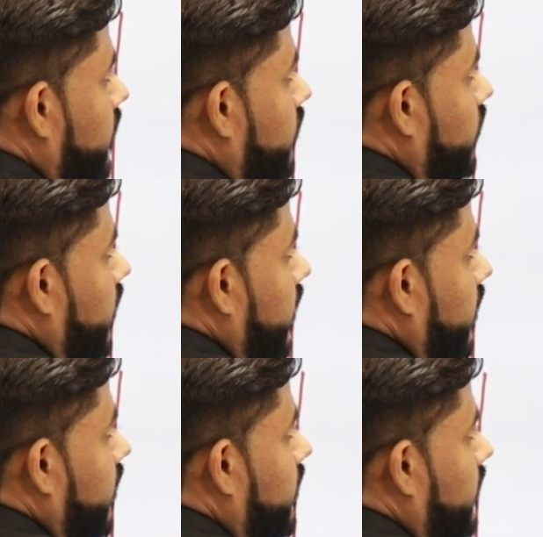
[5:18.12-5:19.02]
is
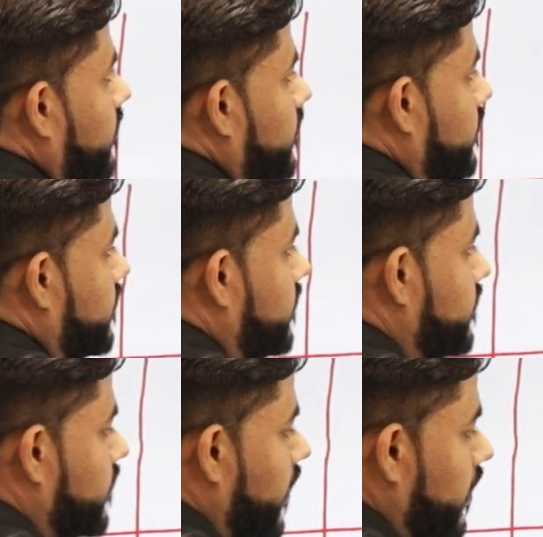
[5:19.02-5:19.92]
rotated,
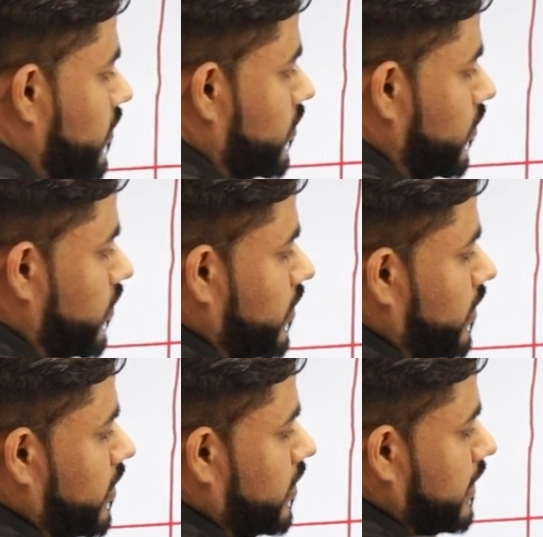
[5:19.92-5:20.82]
so
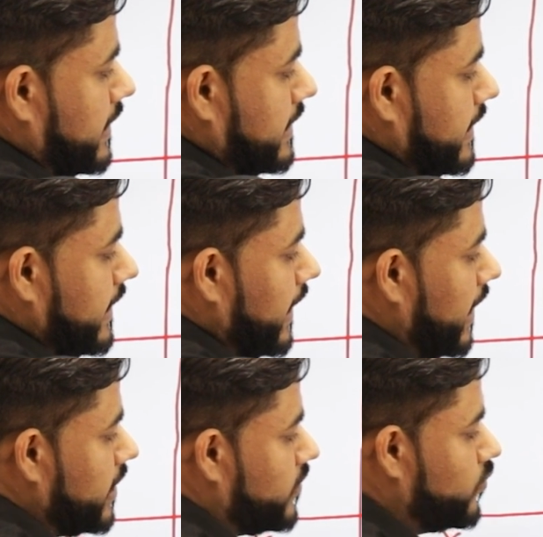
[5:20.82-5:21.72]
C
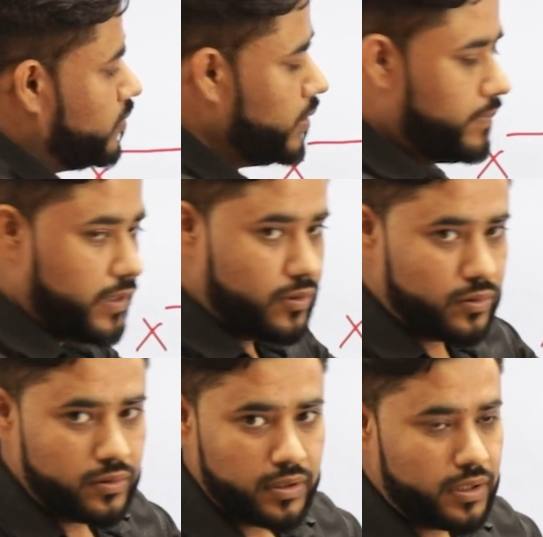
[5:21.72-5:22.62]
dash would be
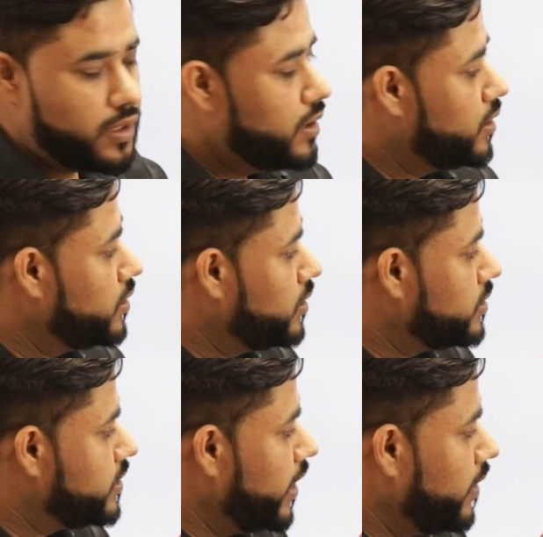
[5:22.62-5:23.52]
below the
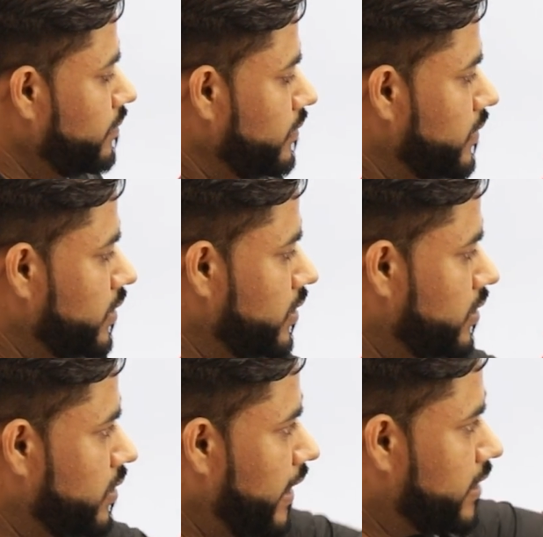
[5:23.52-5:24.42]
same,
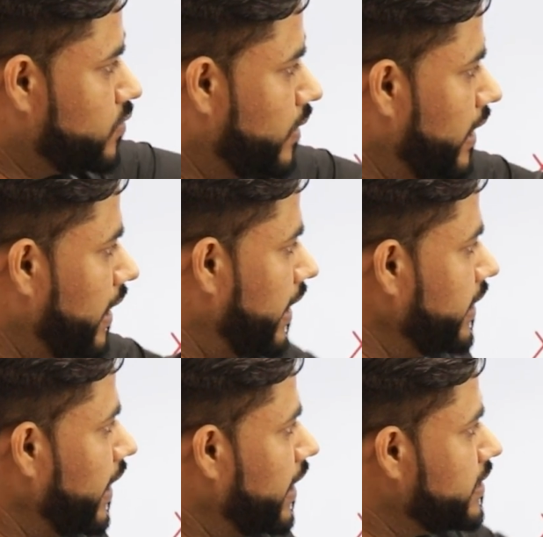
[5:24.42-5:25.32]
the XY
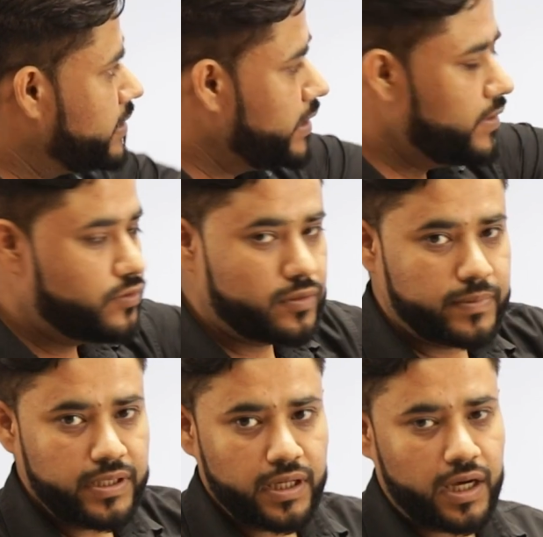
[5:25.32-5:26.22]
line and C would
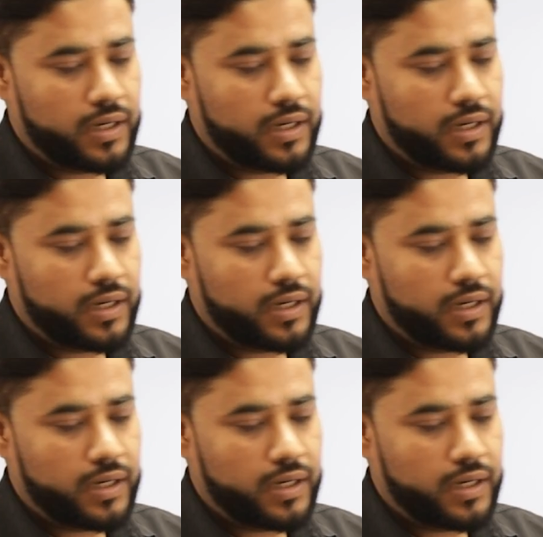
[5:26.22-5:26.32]
be